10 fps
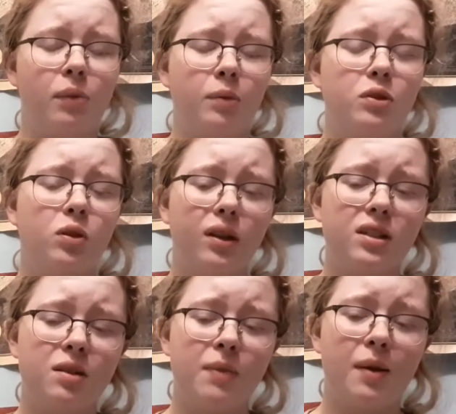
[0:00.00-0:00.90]
but I'm too
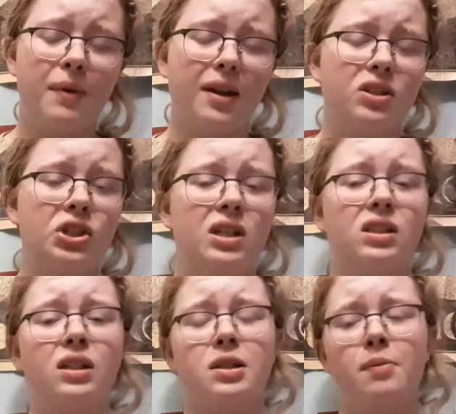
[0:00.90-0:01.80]
lazy to make mac and cheese
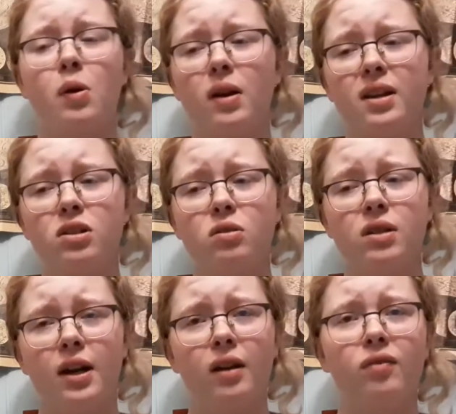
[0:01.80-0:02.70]
because I'm already too
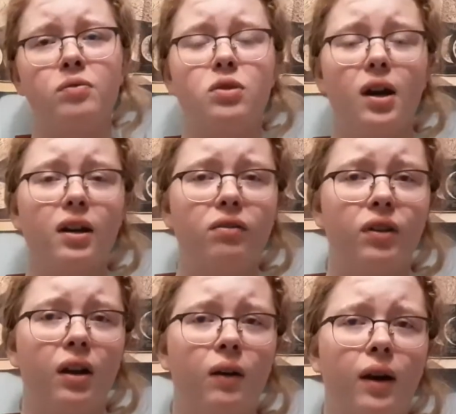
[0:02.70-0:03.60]
tired from trying to
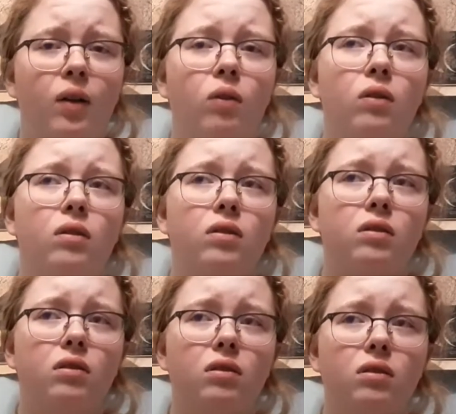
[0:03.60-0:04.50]
figure out
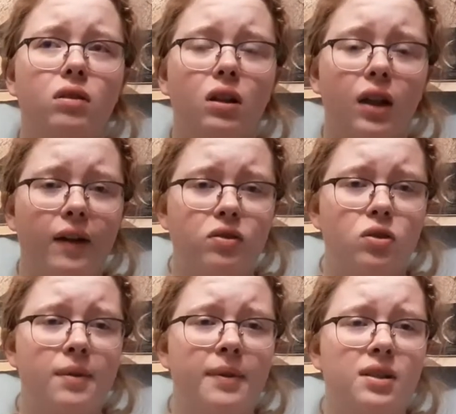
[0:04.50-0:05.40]
the live
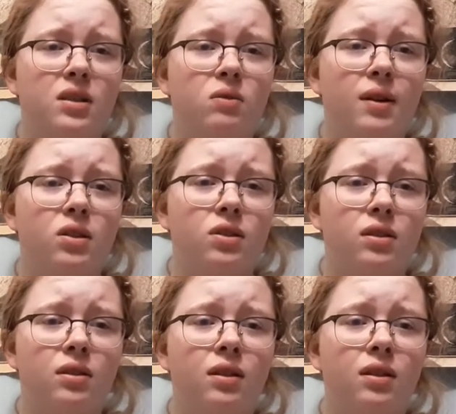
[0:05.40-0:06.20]
streaming situation.